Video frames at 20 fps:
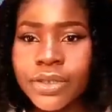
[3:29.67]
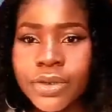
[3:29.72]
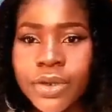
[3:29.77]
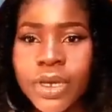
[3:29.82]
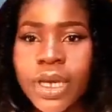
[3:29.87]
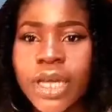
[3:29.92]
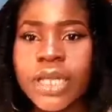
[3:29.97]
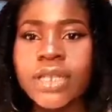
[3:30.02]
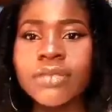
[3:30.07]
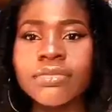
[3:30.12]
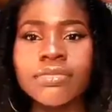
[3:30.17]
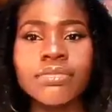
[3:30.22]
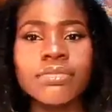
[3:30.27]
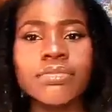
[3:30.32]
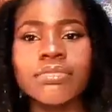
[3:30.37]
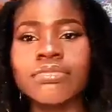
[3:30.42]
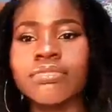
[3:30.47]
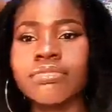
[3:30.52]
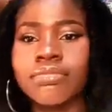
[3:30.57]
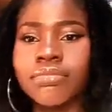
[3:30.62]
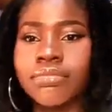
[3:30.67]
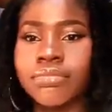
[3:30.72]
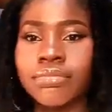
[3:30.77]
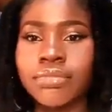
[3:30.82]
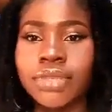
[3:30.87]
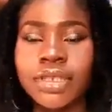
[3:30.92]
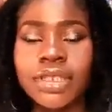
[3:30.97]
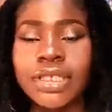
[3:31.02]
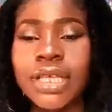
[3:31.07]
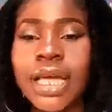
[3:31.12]
You can
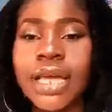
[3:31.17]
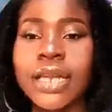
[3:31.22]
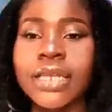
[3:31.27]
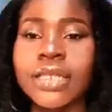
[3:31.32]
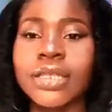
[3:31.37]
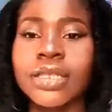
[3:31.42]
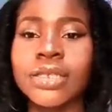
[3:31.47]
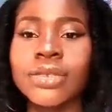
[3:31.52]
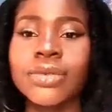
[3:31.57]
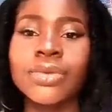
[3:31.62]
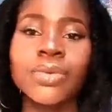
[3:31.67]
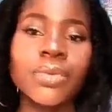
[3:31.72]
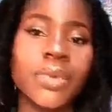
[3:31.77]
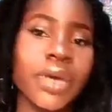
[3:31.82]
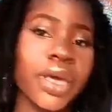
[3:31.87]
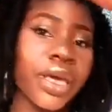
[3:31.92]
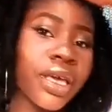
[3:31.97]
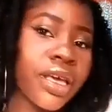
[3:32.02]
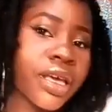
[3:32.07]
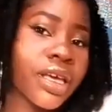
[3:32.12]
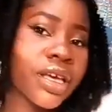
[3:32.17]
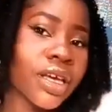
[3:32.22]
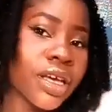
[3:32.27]
style it this way,